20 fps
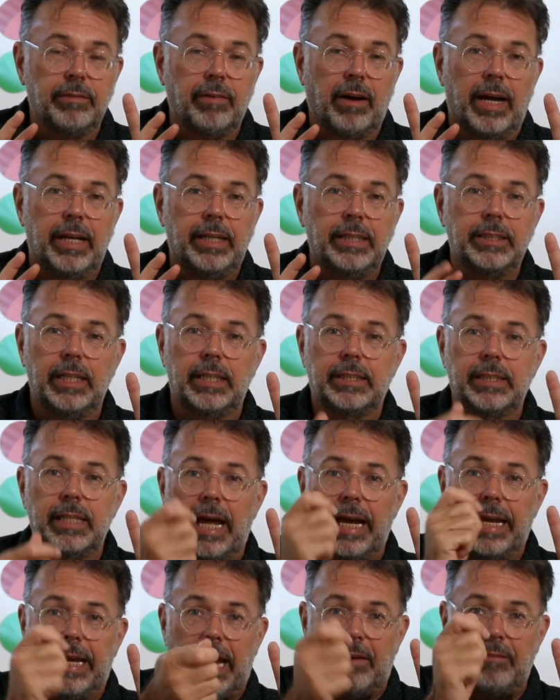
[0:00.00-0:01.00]
device, it's
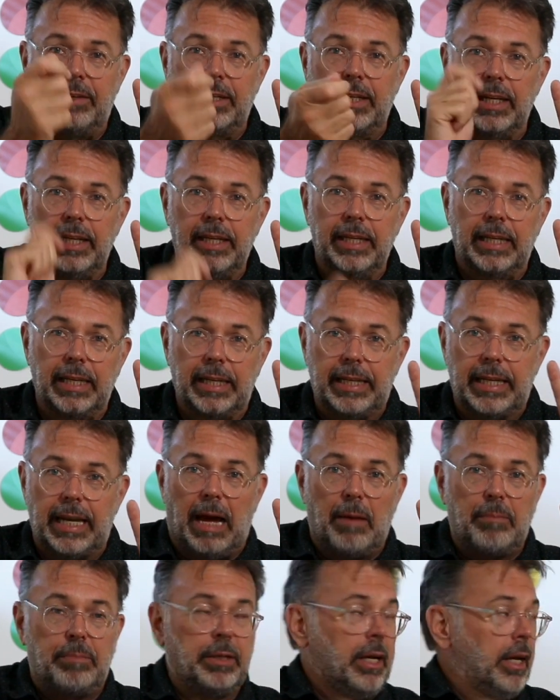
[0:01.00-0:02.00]
like having a little
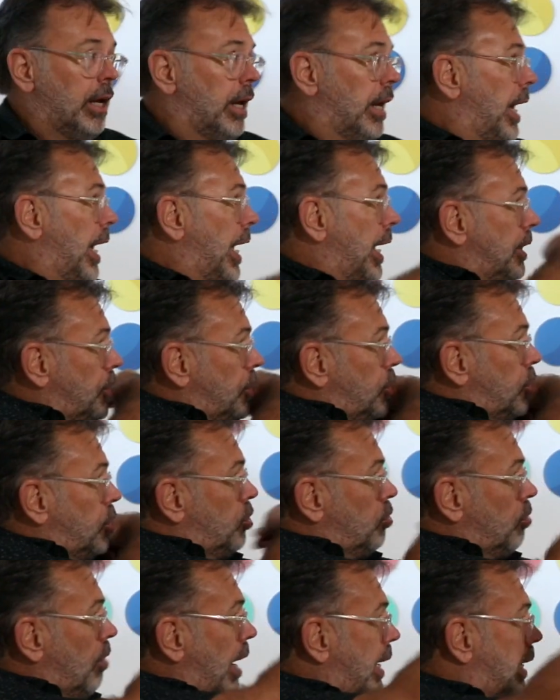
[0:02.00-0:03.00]
club and
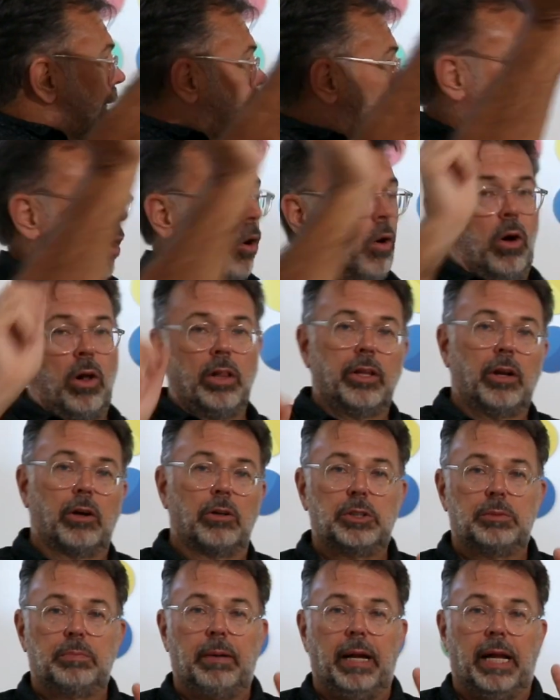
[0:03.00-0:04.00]
striking all those